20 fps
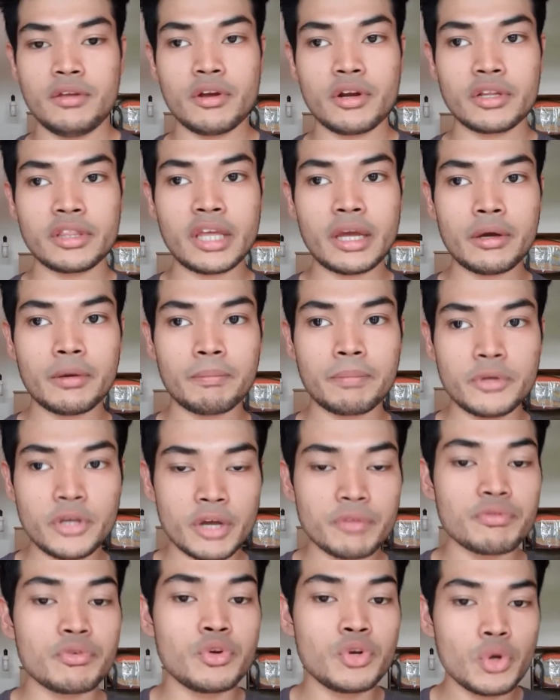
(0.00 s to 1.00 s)
You
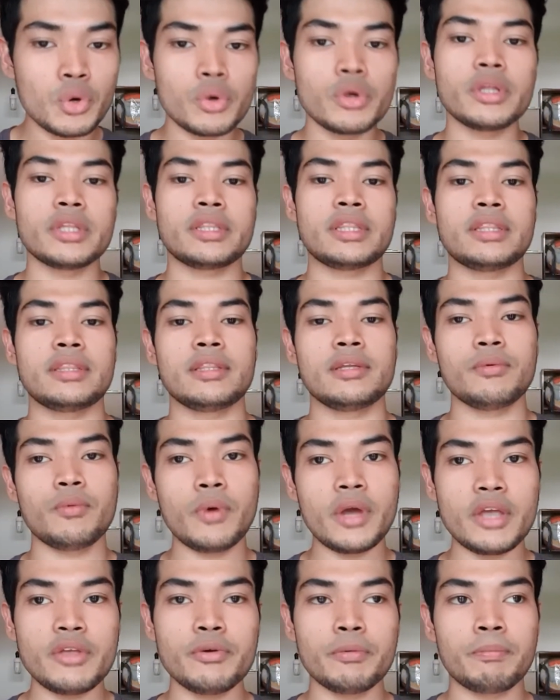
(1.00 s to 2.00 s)
have to know the
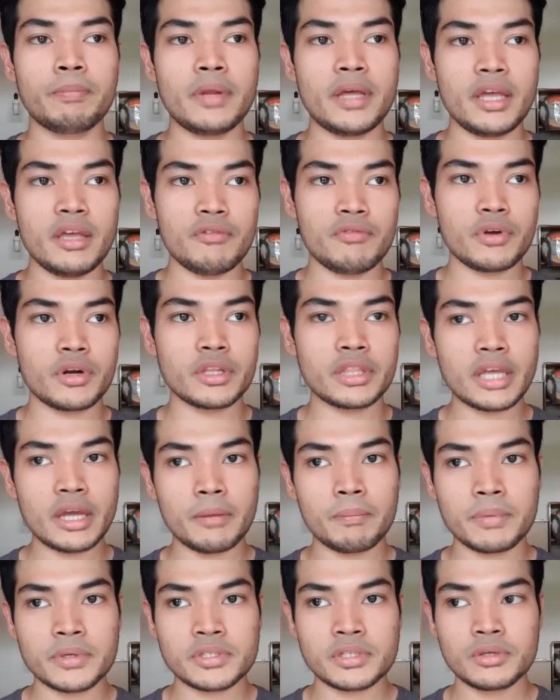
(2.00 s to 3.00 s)
way you play. If you're a
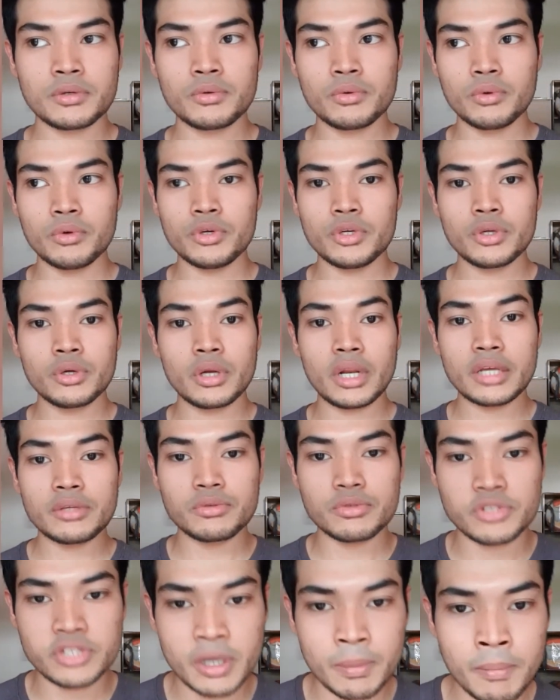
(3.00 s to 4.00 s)
type of person who
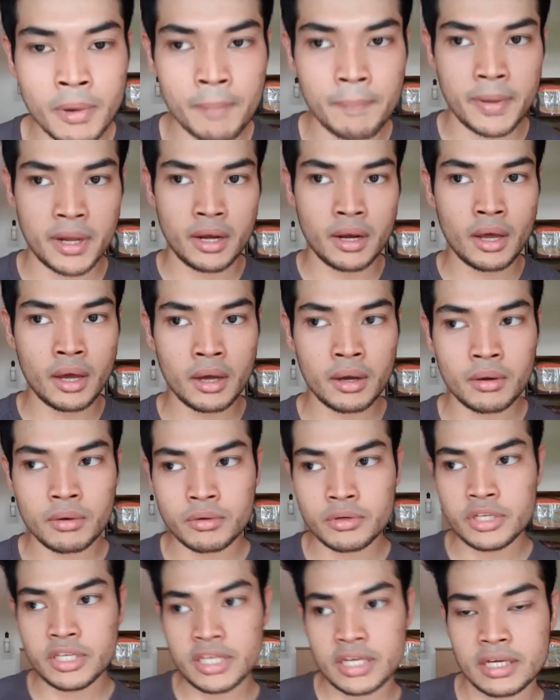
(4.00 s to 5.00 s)
likes to jump up and
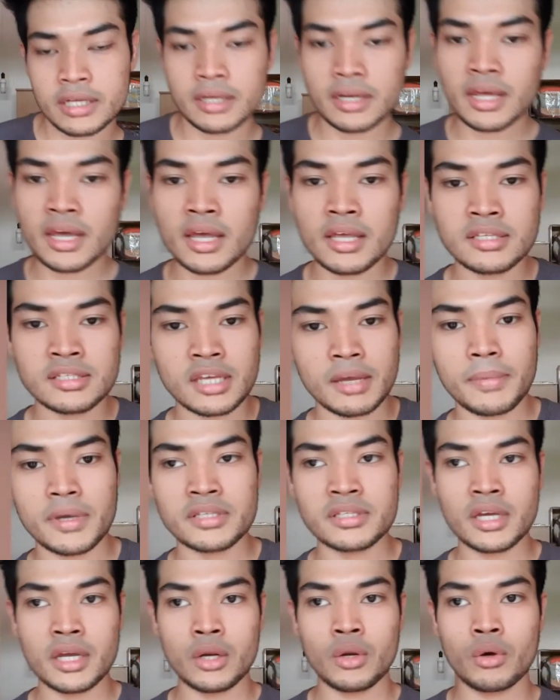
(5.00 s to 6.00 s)
down, here and there, side
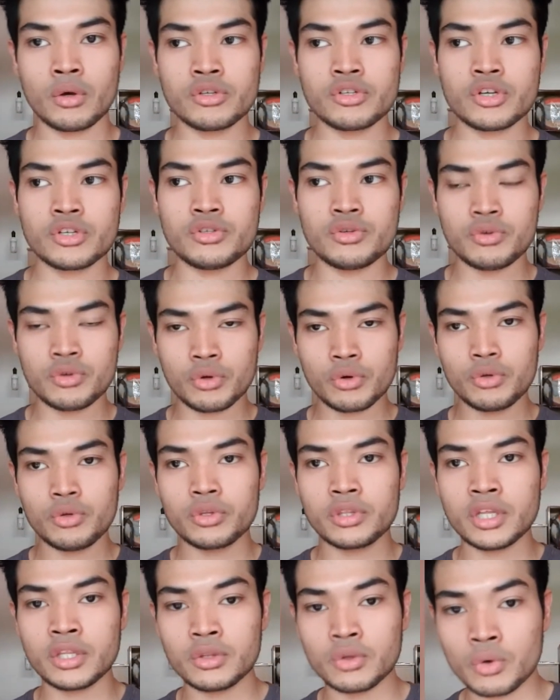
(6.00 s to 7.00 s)
by side dodges,
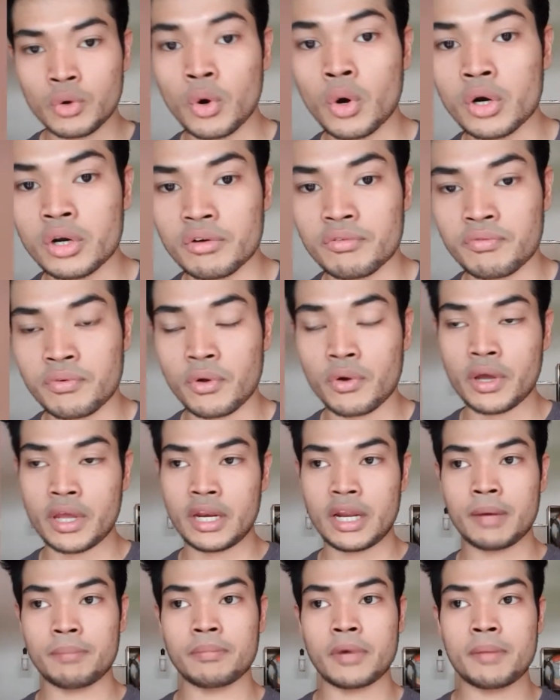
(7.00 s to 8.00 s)
you tend to go on the floor
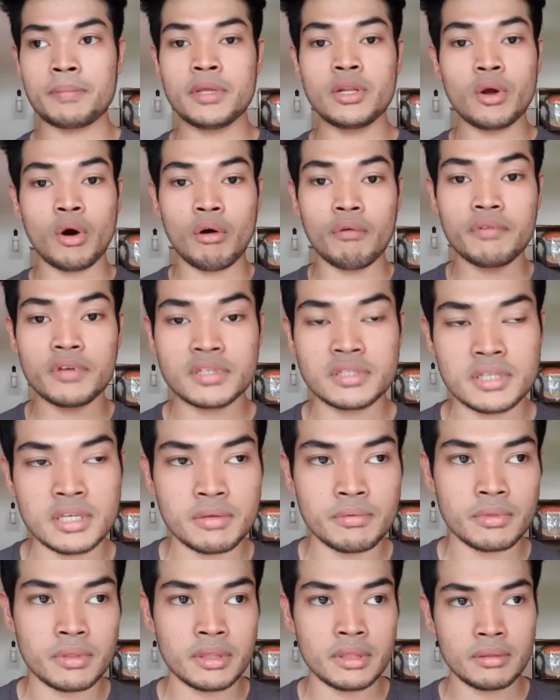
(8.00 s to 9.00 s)
and up. I mean,
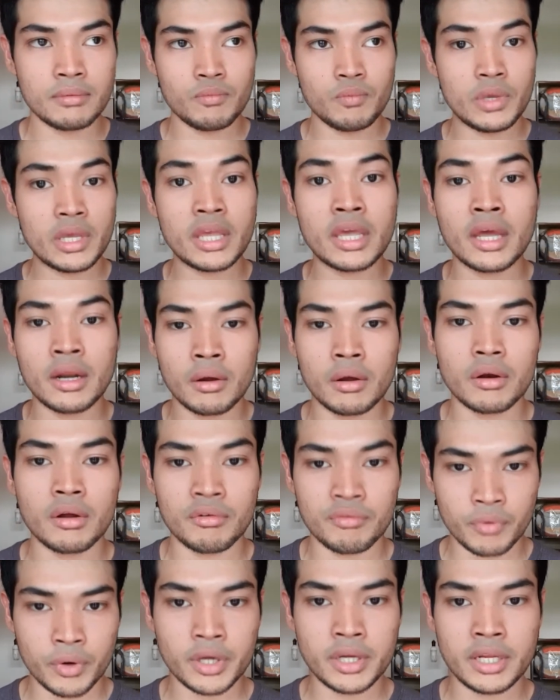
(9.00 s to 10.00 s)
obviously we cannot
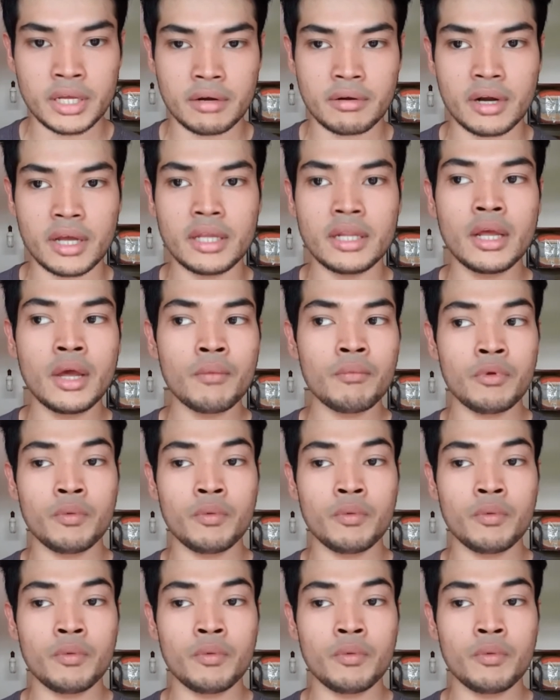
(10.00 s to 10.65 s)
avoid that, right?